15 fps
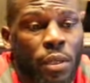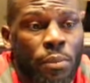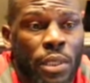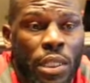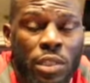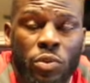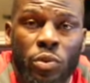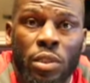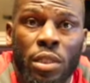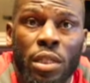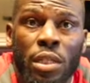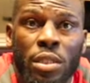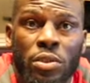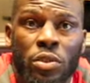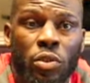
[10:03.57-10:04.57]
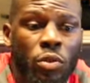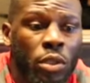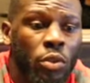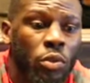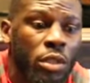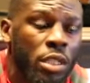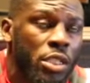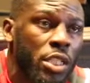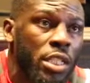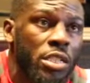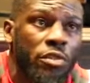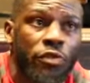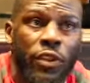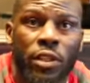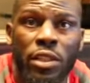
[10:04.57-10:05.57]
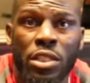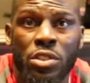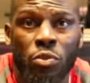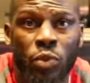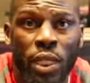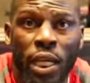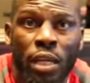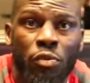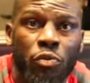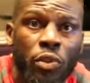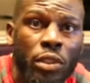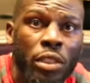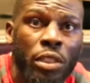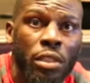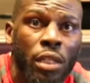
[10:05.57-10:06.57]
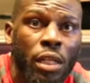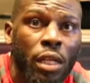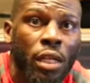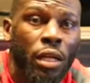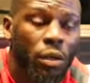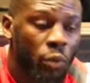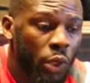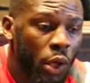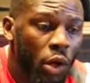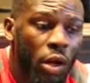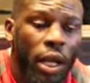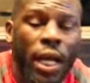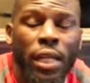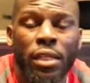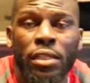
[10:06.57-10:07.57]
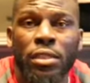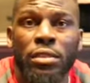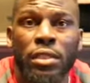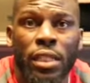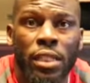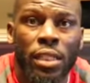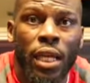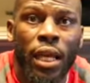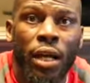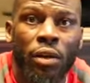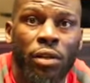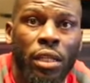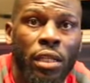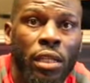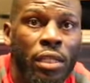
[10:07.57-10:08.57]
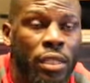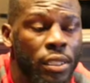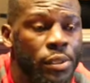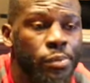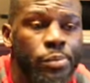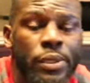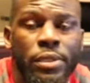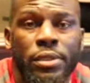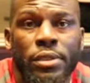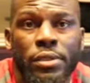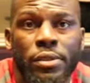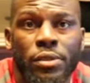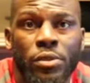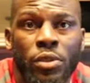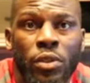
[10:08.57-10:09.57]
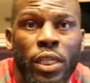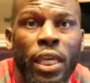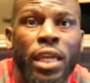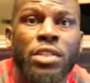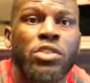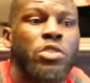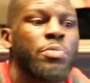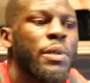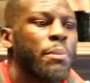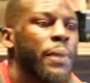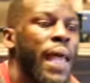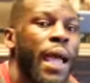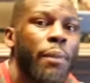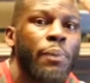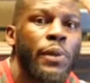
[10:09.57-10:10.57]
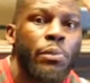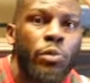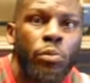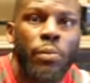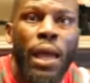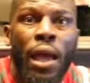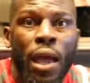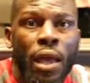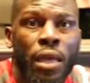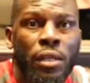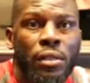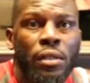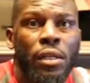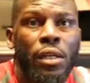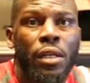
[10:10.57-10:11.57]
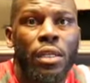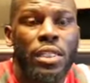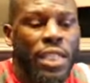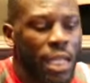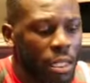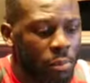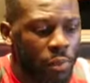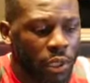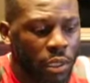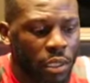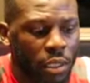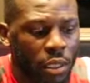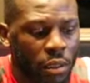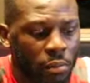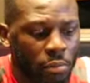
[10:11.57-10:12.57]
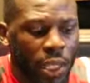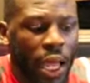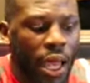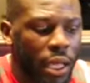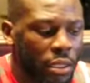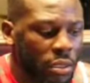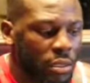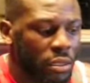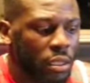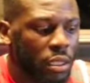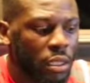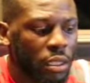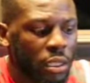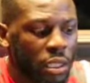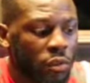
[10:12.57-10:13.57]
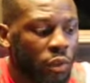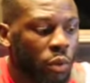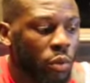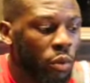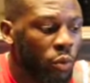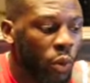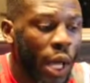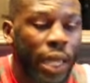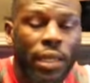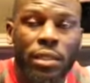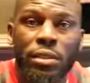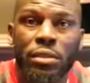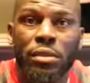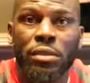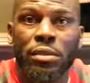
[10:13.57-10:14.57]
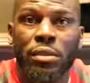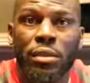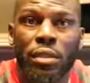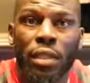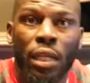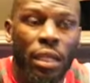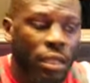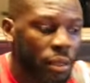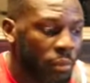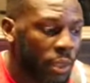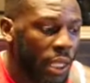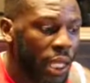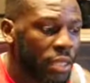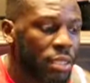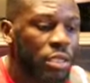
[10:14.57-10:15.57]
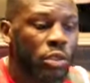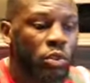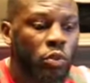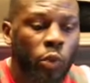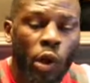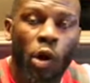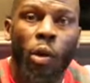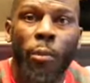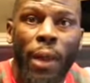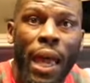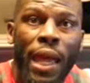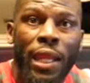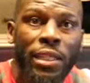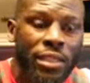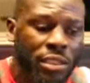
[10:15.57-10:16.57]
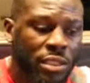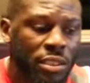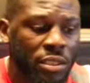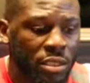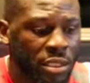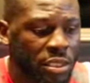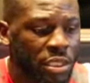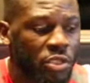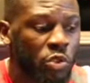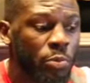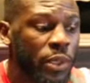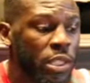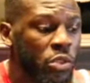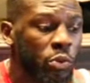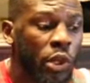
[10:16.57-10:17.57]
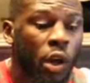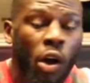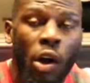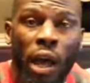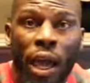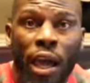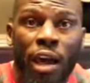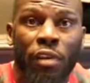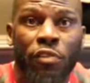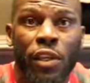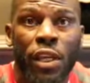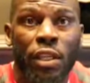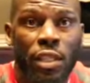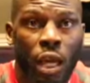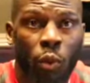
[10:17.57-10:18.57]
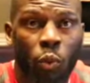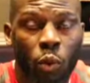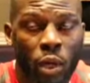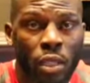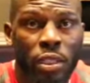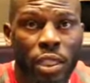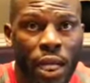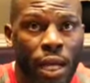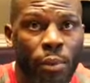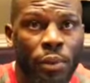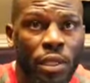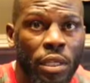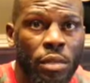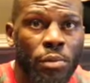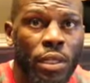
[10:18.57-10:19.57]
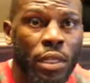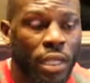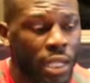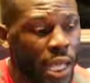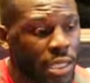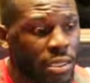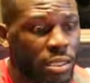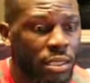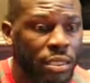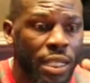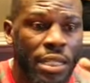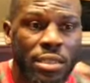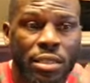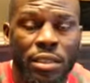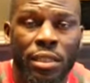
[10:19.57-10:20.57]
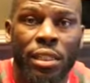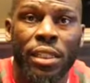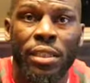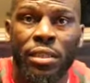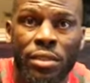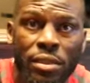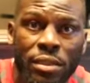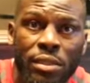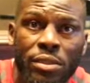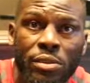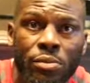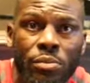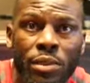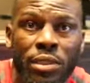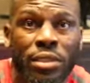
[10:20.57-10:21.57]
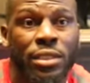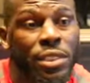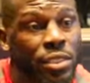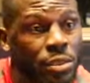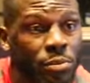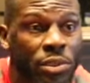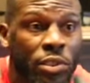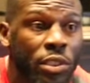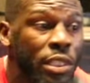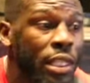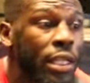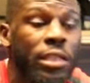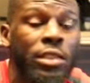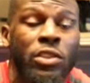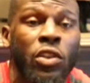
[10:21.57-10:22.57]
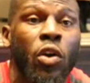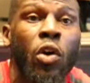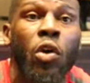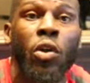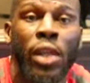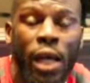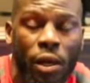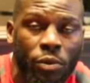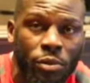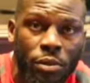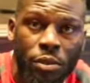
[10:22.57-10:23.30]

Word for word: I mean, that's what it is. So in order to change the foundation, we got to really, we all got to dig down and, and, get the business. It can't just be black people mad. It's got to be blacks, even whites, and, and, Latinos. We're all mad at this, this issue because we all have that one common enemy, and that's the that's the elite, the system. The system is digging us all out.